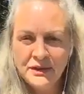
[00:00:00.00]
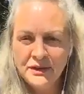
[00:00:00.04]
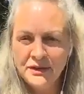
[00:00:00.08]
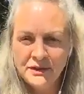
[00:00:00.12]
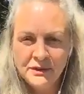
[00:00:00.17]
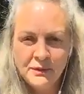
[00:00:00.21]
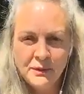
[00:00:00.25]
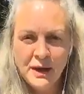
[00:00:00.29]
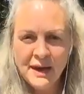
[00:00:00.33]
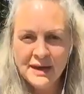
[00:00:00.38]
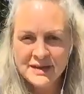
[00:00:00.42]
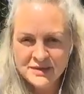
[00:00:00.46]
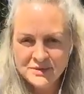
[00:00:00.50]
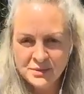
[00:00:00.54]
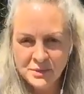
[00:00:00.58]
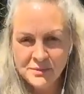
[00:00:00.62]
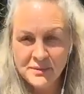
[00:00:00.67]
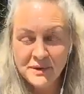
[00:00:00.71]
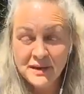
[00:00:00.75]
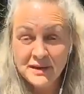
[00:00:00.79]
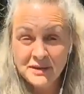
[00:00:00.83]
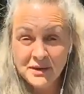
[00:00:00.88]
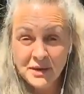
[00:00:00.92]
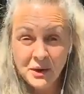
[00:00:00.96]
Your wise
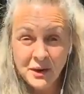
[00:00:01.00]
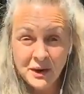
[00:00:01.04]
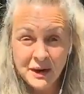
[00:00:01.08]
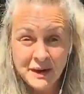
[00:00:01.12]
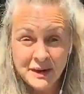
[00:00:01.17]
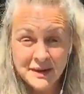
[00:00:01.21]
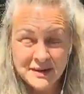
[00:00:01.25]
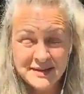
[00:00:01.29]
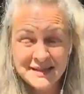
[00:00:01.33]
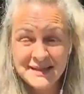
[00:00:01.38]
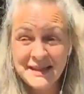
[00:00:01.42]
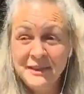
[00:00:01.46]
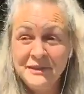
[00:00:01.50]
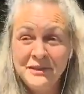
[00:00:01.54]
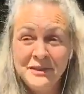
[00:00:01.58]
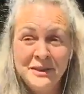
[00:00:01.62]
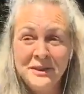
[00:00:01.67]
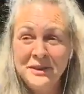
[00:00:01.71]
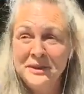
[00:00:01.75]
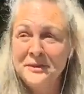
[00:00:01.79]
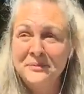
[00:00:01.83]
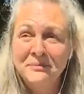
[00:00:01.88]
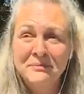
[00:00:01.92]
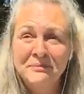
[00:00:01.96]
woman is
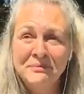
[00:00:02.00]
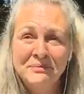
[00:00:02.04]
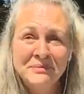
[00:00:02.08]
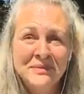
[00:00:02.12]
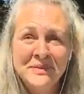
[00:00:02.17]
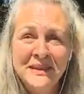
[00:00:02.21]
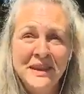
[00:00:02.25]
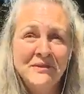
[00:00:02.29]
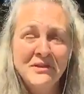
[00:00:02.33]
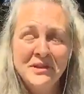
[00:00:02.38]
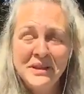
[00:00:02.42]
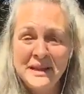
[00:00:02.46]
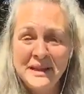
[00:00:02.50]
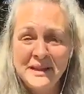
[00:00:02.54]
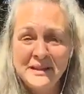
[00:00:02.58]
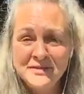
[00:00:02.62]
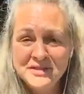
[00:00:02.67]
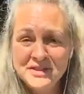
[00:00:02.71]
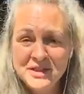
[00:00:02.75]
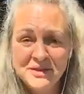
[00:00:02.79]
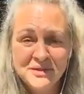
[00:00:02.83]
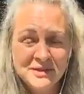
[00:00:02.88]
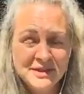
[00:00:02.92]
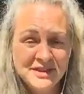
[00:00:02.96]
never
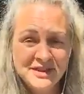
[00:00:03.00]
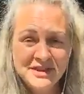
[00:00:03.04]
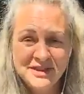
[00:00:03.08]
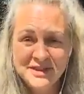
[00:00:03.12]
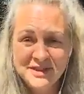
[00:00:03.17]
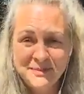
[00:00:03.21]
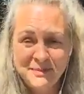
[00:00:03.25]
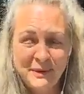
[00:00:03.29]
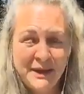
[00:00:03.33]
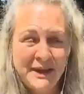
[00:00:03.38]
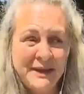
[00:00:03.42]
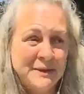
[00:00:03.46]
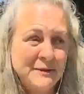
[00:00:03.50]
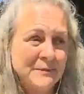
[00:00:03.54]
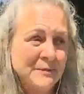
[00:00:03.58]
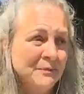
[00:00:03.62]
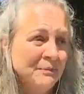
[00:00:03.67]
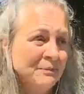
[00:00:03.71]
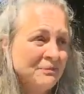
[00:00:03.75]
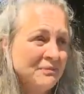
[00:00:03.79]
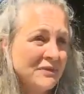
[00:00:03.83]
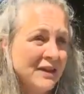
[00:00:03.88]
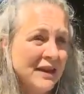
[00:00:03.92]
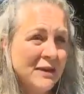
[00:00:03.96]
leaves you. It's just been
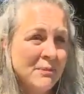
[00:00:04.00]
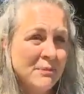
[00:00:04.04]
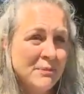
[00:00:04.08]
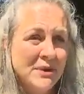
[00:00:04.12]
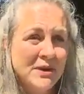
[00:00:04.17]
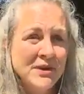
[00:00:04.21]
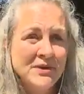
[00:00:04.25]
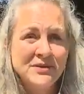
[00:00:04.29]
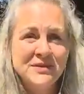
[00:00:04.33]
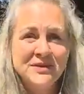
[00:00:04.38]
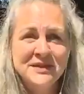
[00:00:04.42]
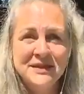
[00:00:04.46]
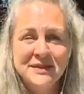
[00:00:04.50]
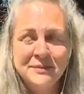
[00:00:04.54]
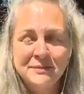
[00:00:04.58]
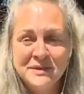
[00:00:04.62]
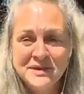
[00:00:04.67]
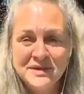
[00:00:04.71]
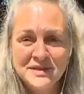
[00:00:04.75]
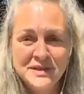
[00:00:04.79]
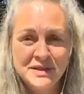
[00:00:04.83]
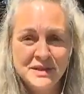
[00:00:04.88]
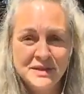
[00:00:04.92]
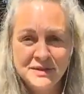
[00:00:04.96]
abused and
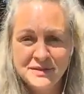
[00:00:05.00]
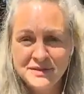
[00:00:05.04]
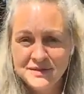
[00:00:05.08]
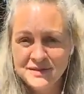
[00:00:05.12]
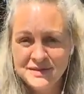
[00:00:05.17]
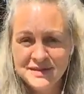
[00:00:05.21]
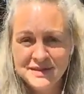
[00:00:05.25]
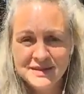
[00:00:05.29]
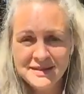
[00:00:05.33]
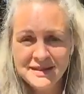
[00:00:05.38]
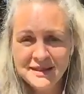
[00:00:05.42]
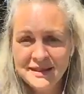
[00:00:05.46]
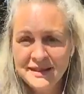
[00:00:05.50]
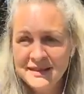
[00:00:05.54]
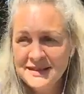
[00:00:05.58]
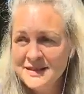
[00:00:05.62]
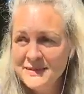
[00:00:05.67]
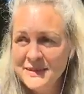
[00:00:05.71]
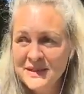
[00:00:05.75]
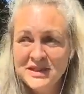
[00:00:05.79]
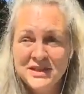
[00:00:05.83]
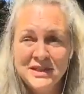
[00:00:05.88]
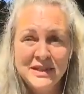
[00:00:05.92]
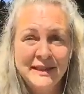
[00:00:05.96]
misused,
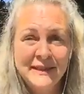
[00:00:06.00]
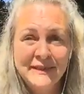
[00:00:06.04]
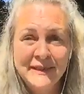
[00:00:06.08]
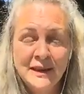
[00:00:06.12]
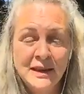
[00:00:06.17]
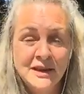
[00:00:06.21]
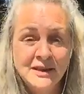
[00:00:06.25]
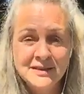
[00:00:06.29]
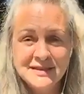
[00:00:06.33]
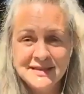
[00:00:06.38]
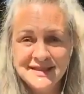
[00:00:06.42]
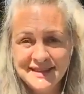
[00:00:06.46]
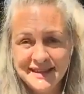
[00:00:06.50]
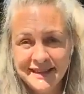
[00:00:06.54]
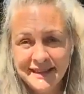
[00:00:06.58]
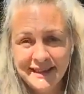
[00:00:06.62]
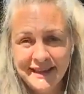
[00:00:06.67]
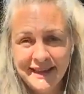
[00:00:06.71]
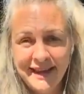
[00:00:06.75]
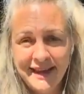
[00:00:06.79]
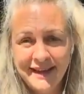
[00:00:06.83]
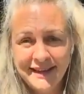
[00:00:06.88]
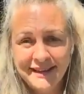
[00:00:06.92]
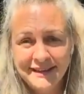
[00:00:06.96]
especially in the last
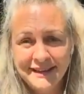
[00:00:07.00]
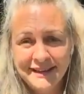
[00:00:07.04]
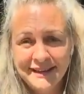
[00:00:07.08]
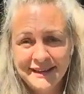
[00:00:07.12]
decade.